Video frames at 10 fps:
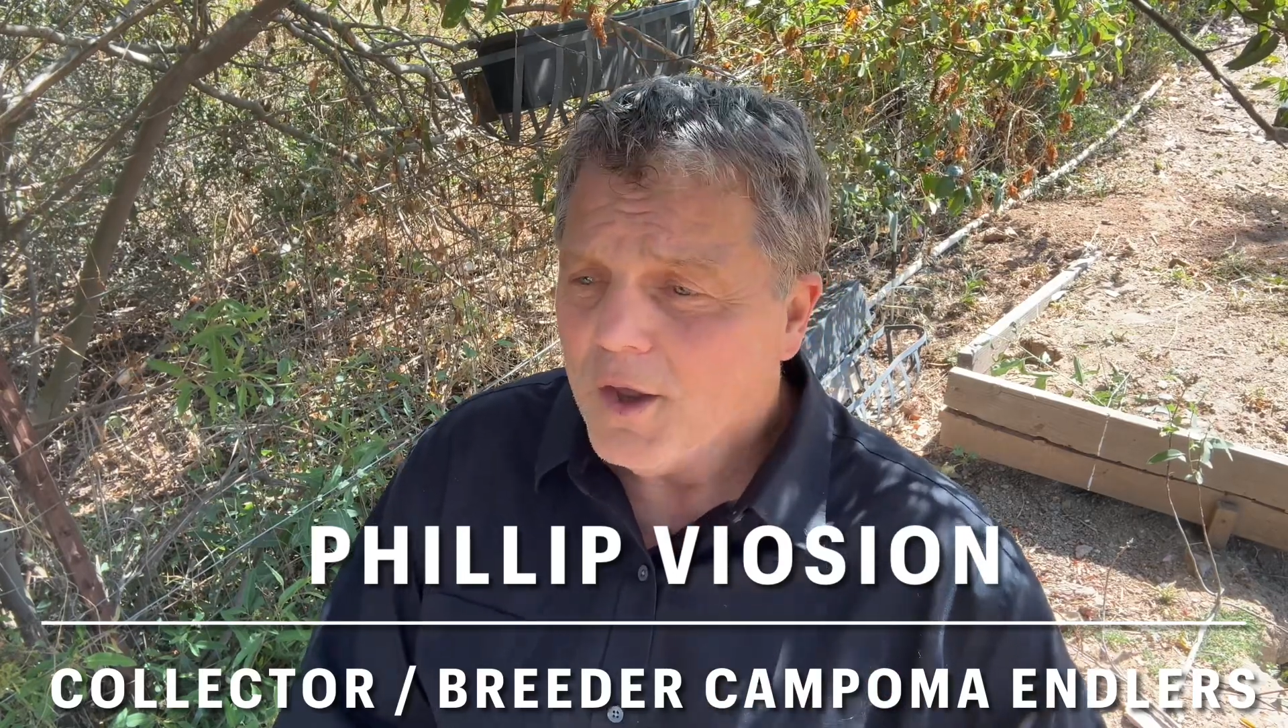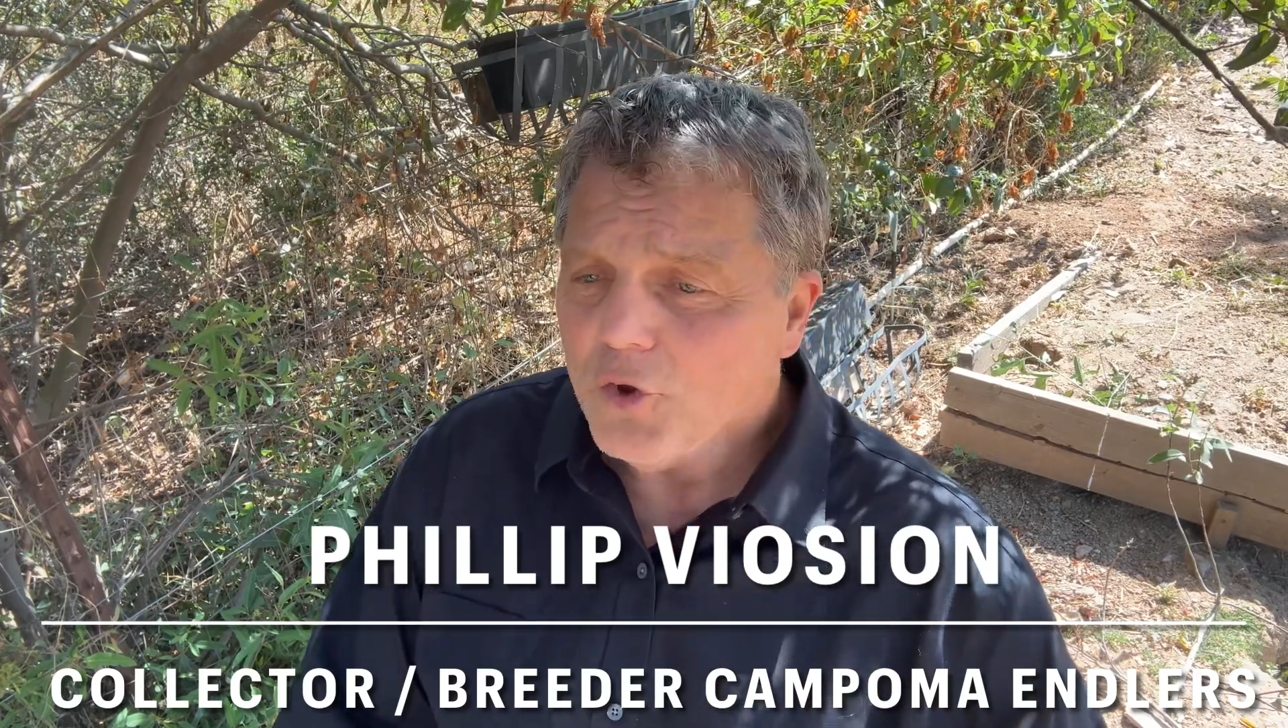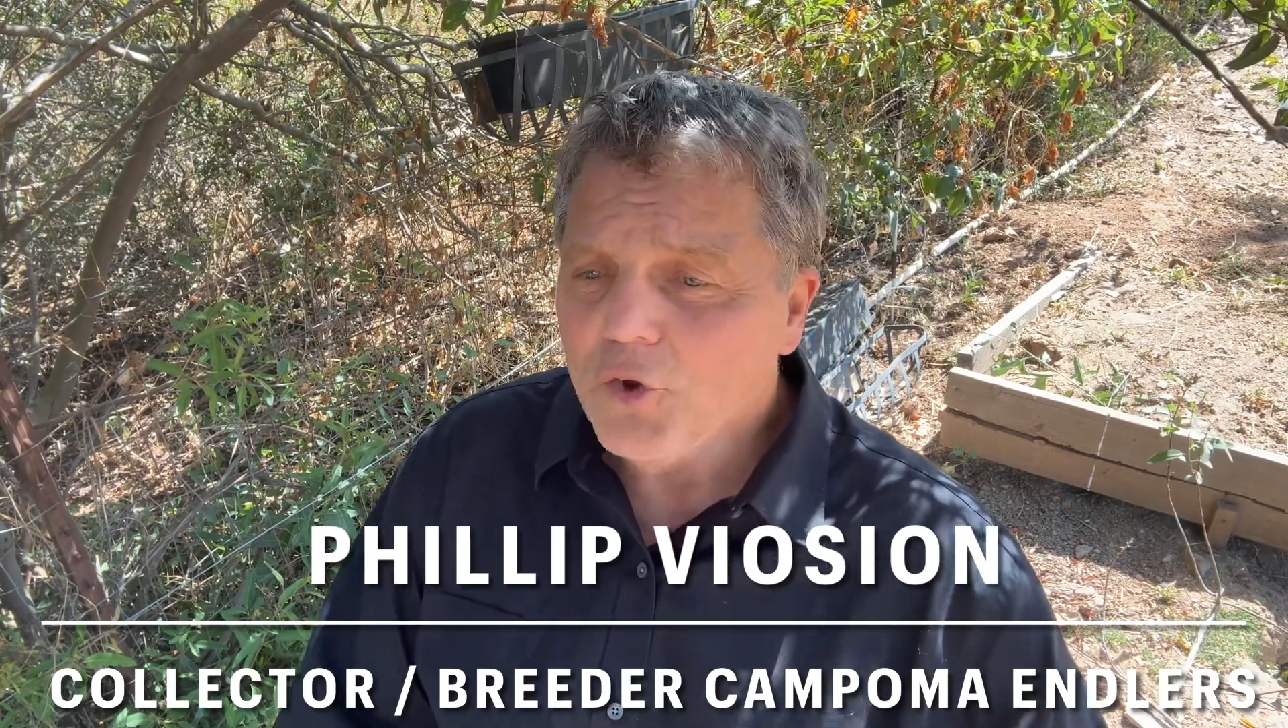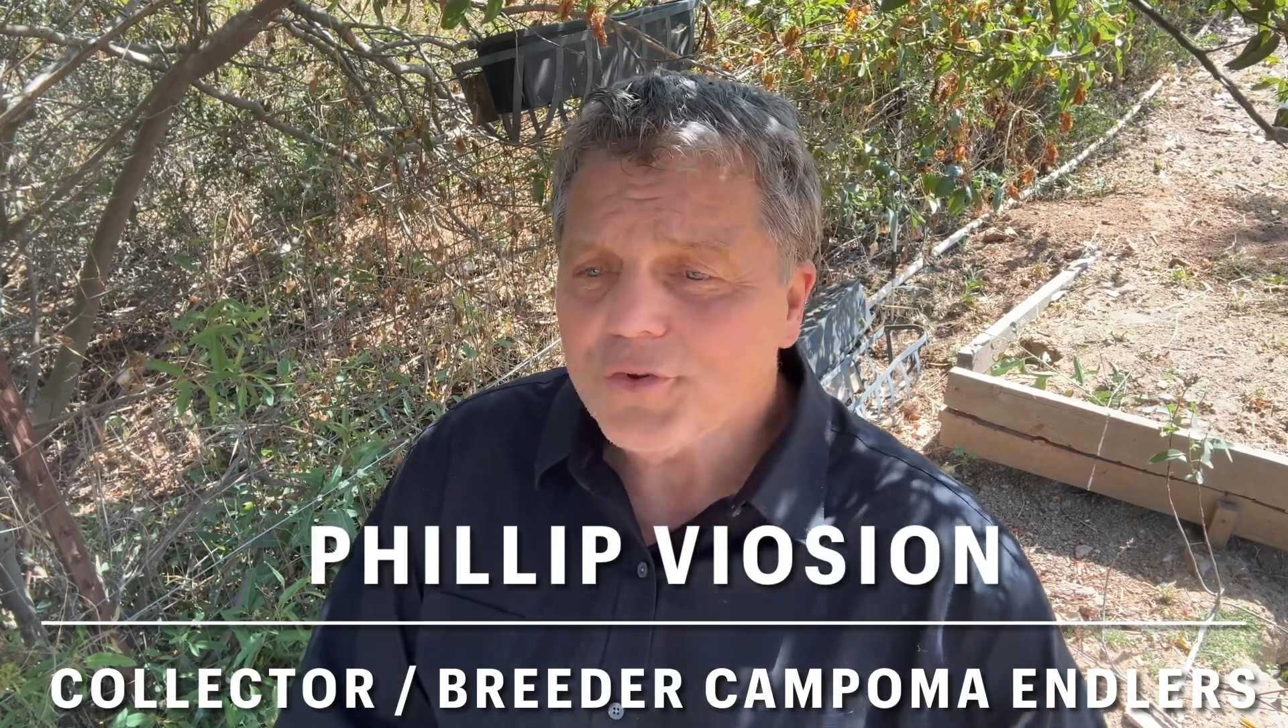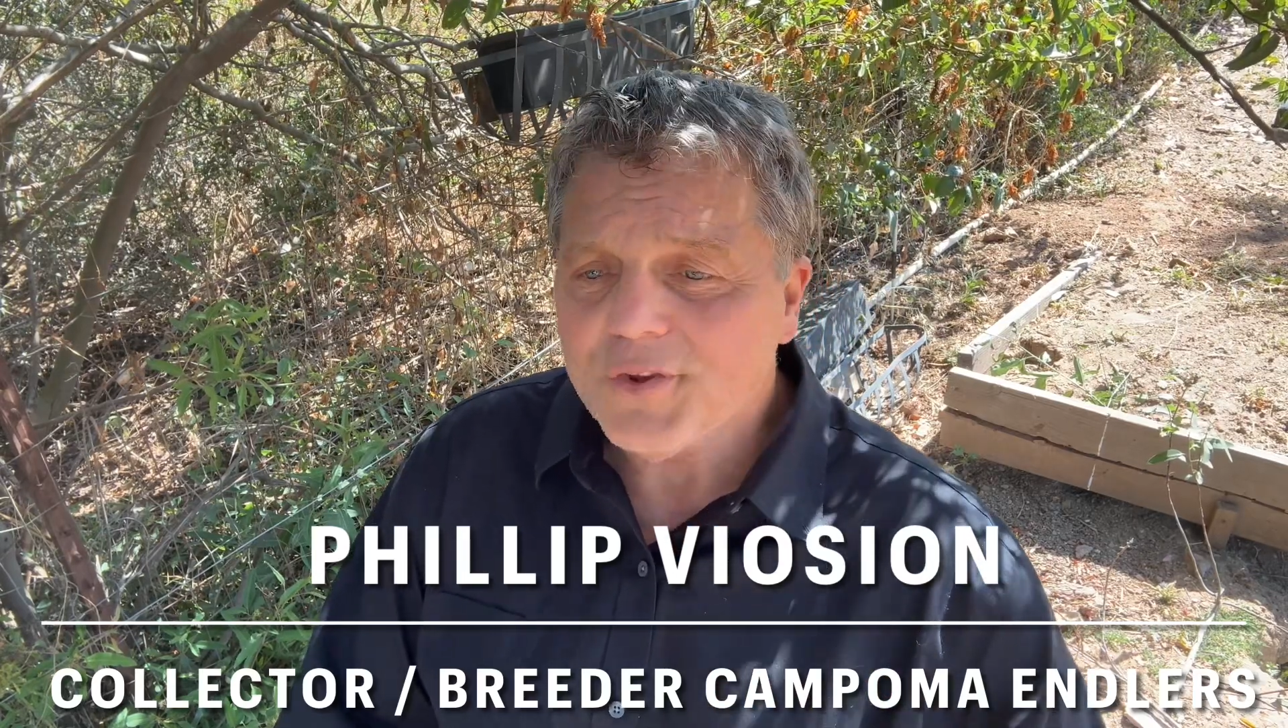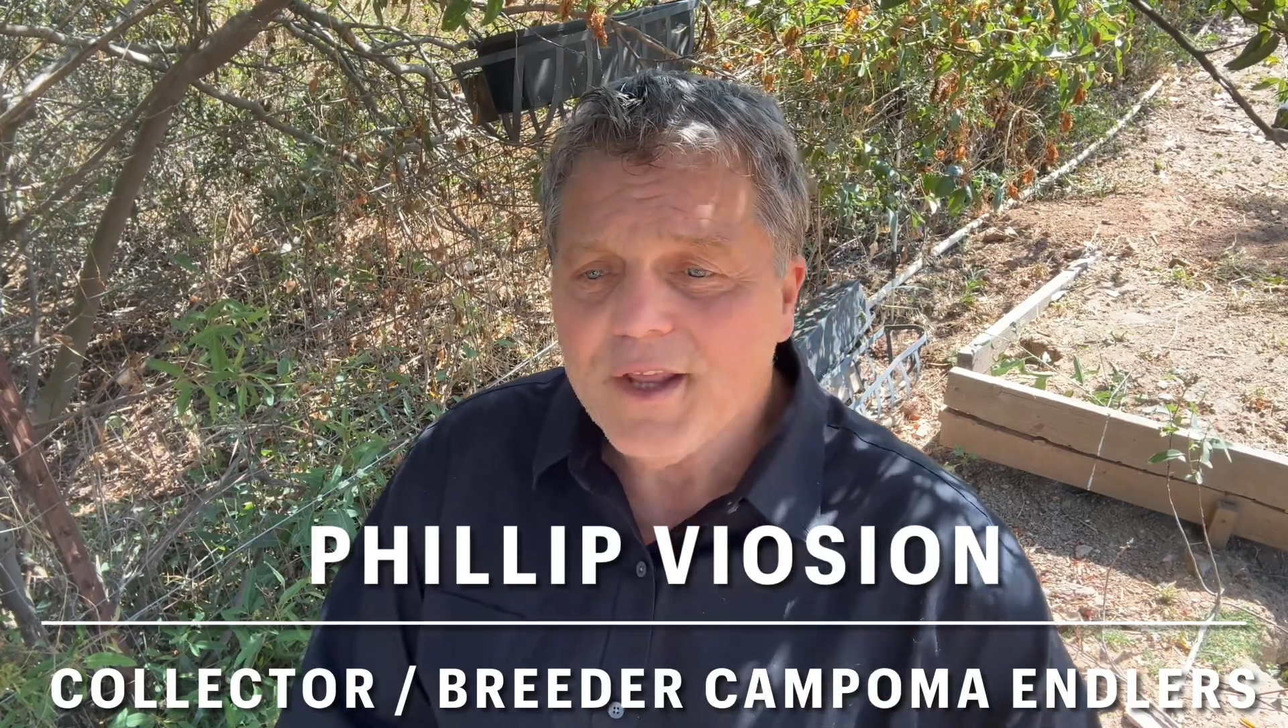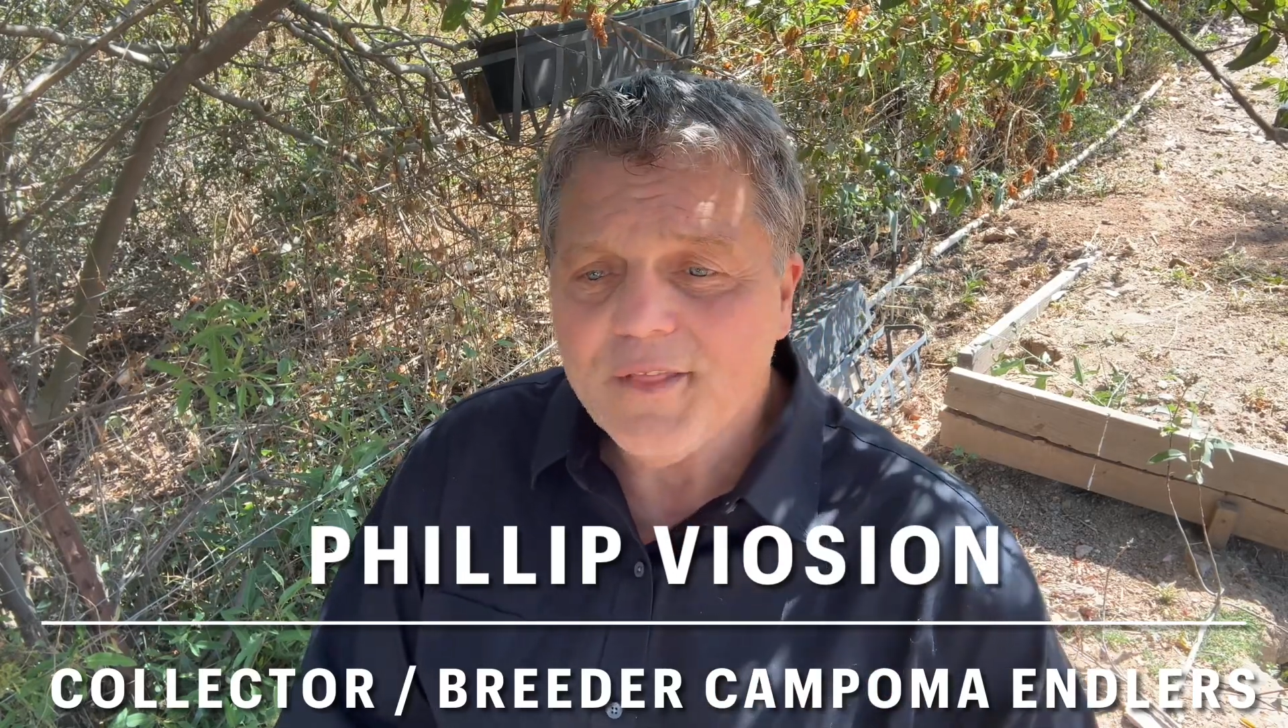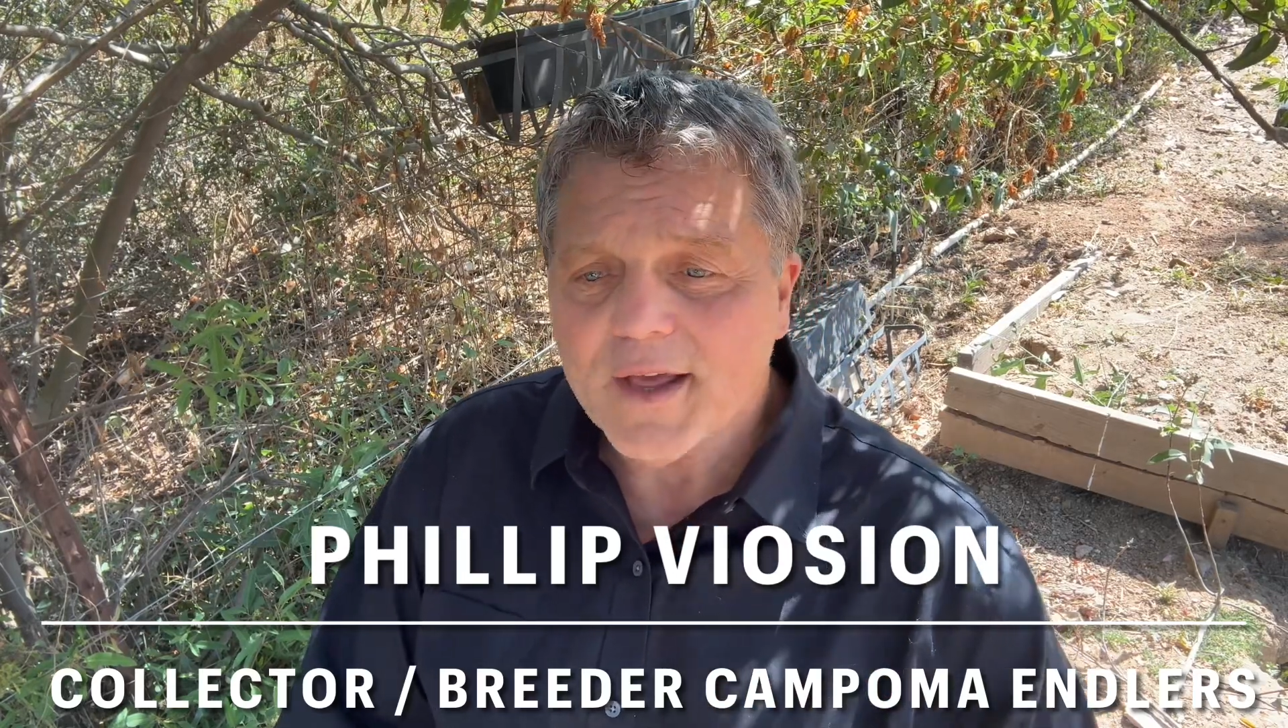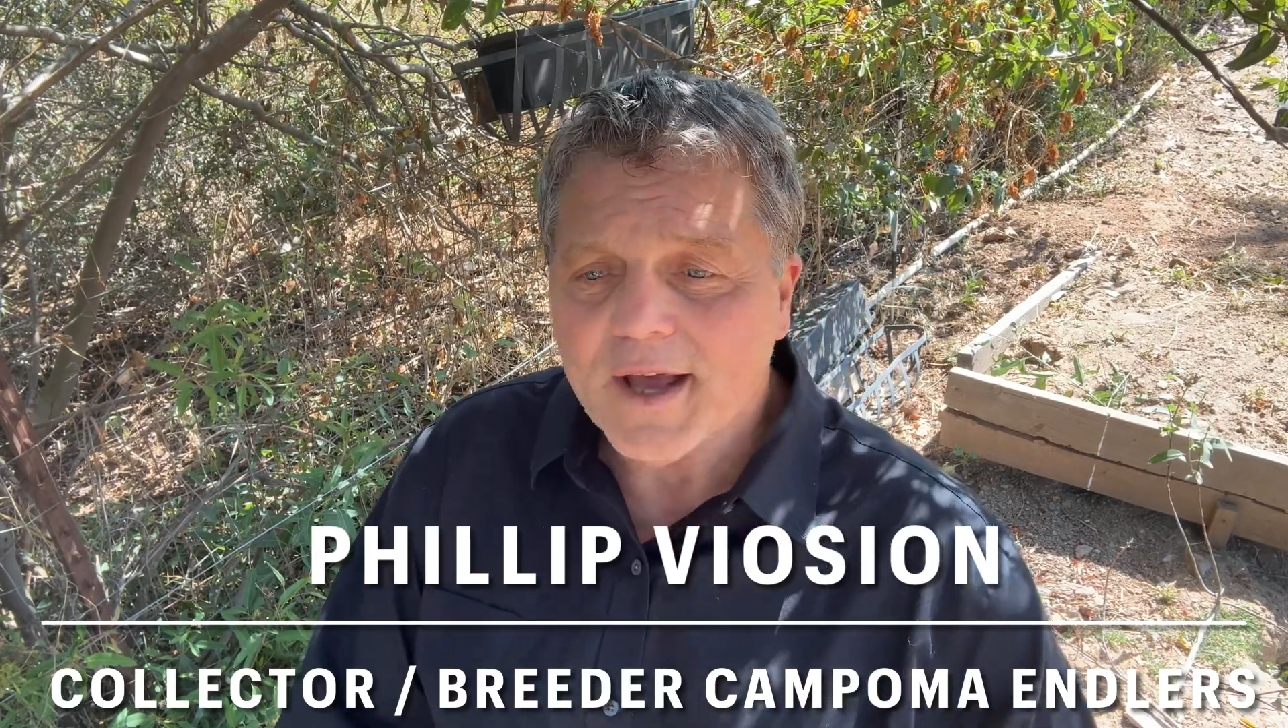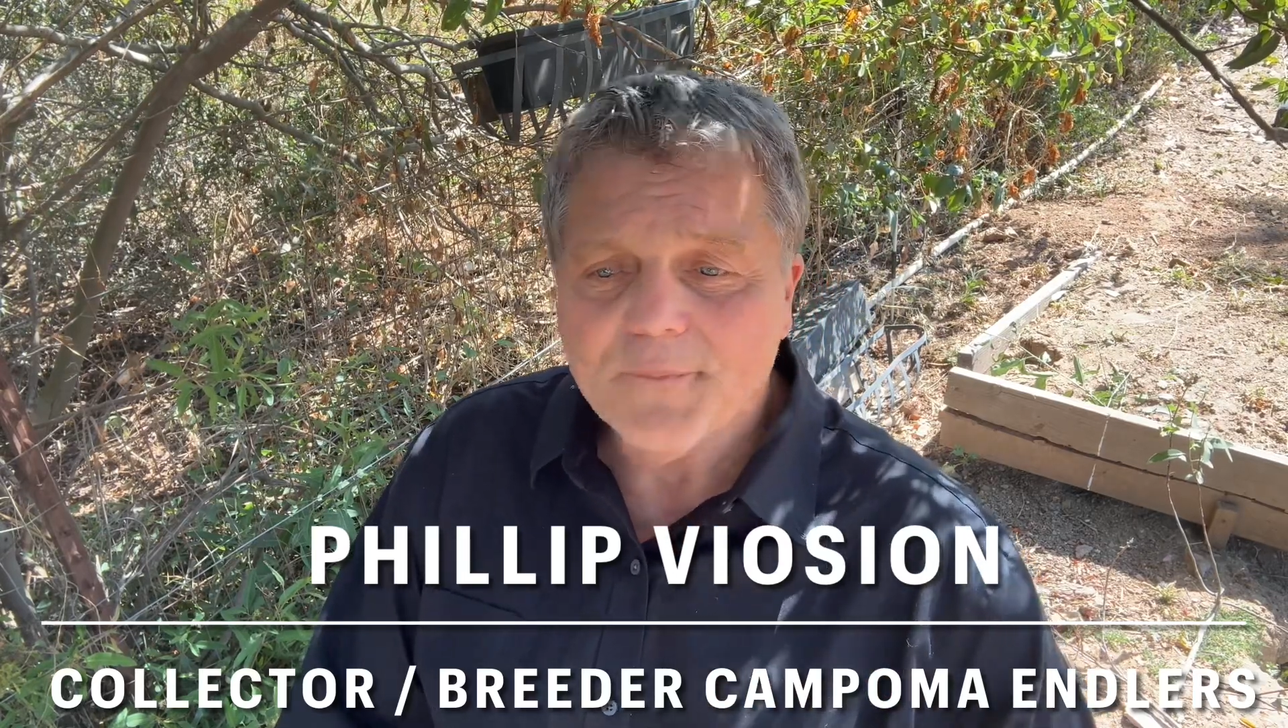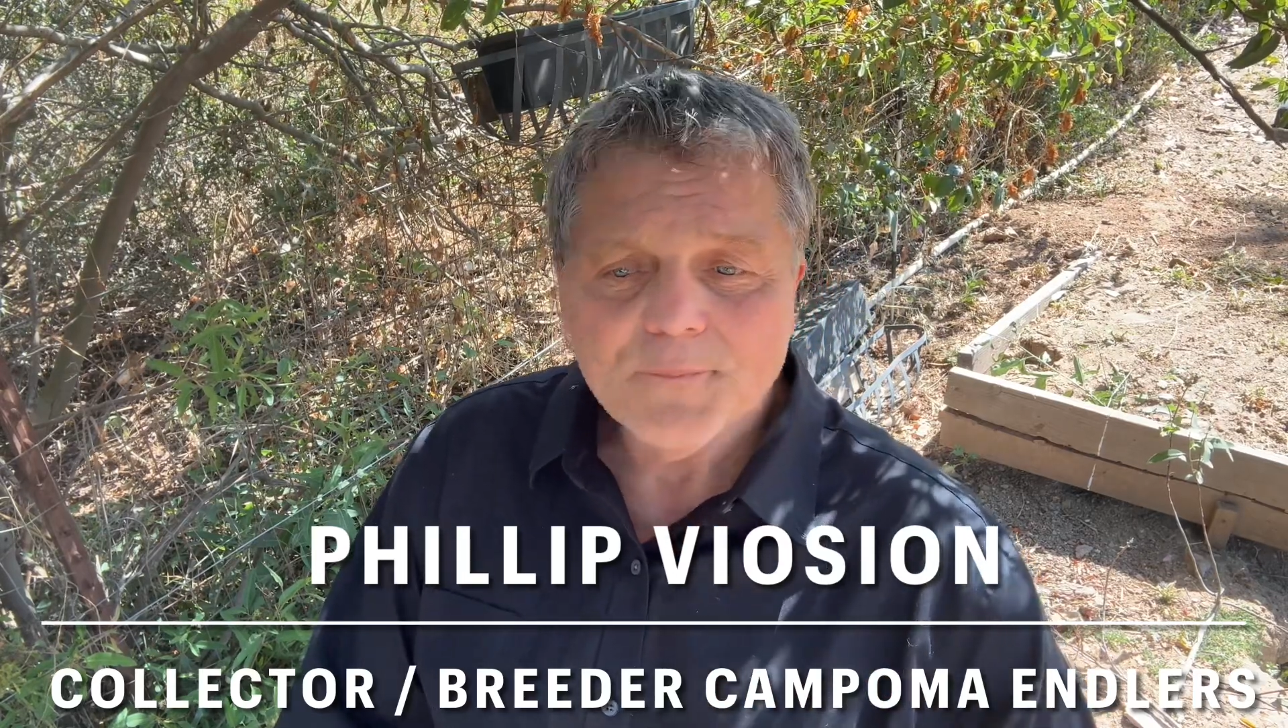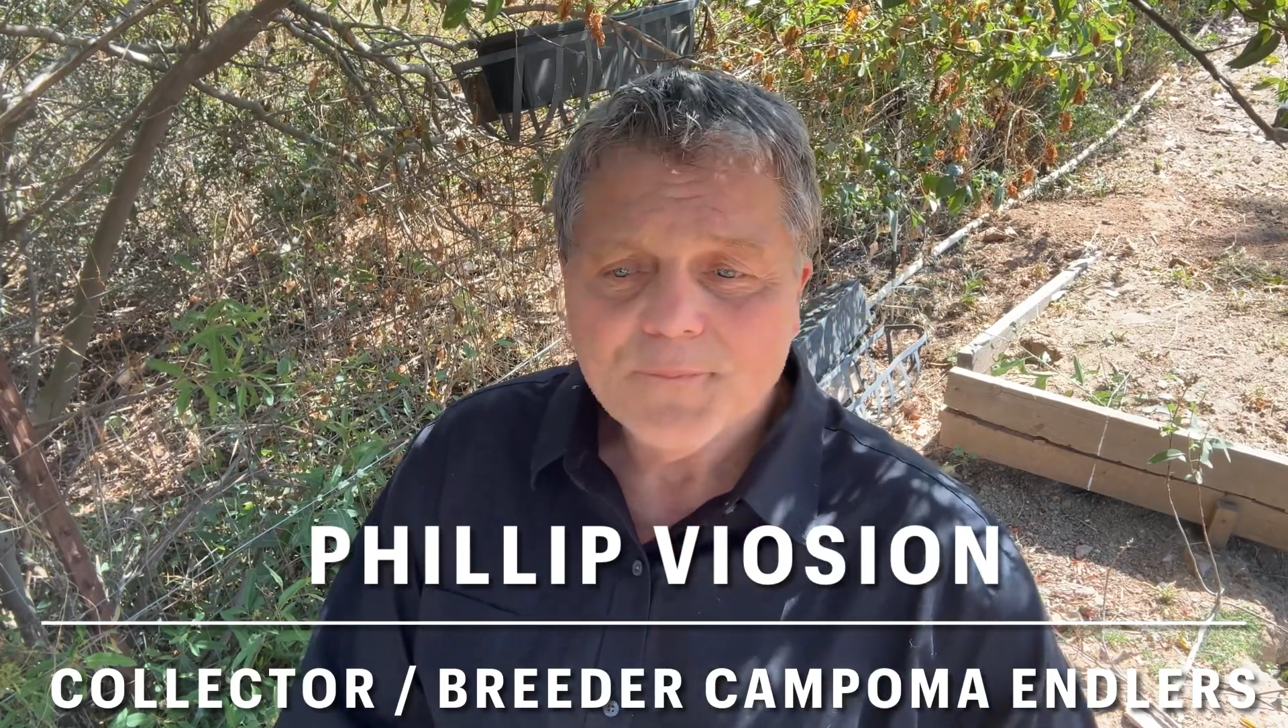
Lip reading: you'll see that